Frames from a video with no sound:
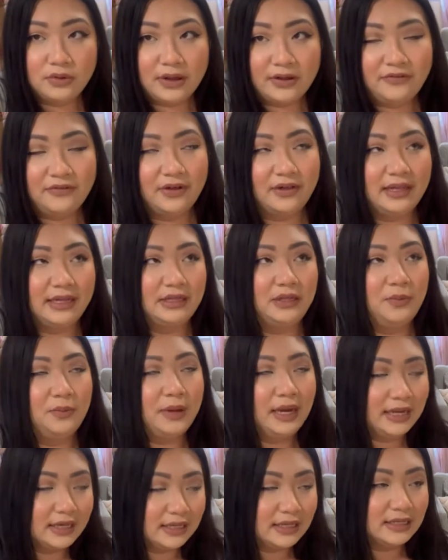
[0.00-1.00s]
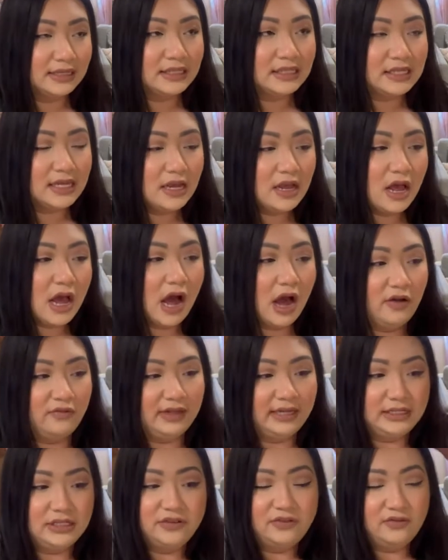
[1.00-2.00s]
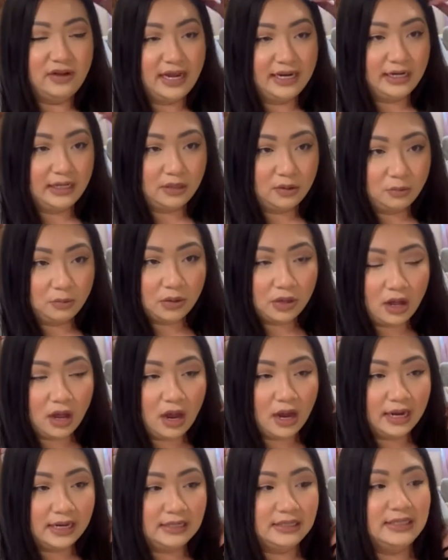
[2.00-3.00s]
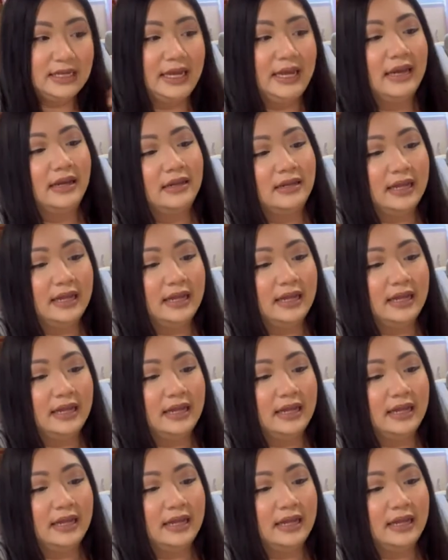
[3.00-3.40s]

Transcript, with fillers: I felt like the maintenance of like dividing the blonde and